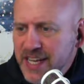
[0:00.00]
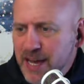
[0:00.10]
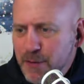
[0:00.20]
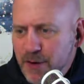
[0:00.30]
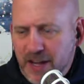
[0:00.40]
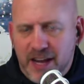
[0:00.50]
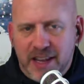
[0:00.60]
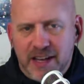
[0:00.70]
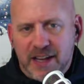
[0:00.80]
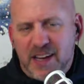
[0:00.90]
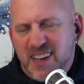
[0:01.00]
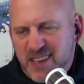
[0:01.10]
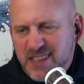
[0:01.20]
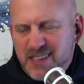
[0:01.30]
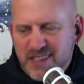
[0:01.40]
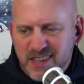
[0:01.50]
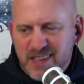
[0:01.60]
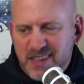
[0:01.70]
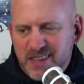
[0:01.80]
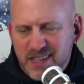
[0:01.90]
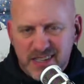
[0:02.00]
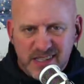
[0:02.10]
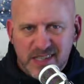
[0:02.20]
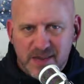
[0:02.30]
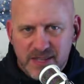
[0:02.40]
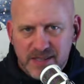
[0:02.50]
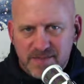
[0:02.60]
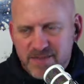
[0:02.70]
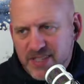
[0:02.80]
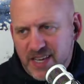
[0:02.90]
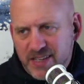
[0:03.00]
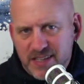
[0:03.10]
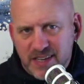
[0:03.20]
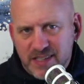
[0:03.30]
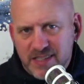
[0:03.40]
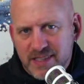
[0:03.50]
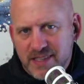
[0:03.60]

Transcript: and we were kind of like, this kind of sucks.